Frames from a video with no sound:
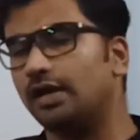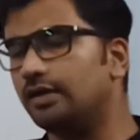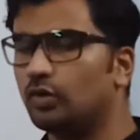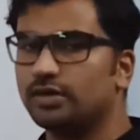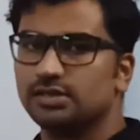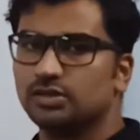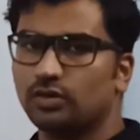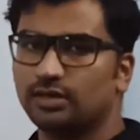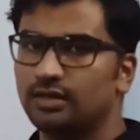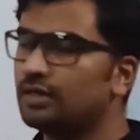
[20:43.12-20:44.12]
Right, what is the
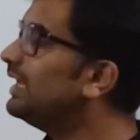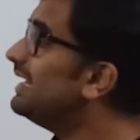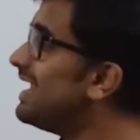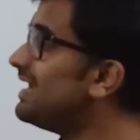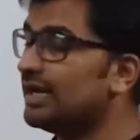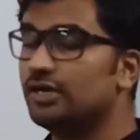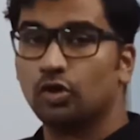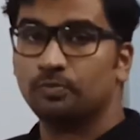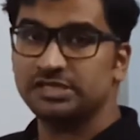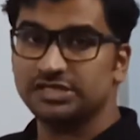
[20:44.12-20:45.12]
total net
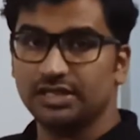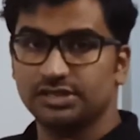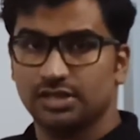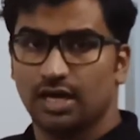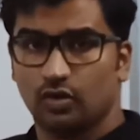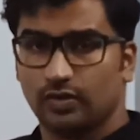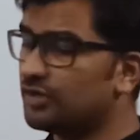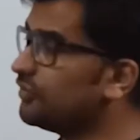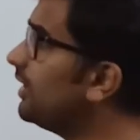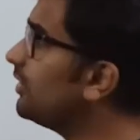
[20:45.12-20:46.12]
entropy change? How can you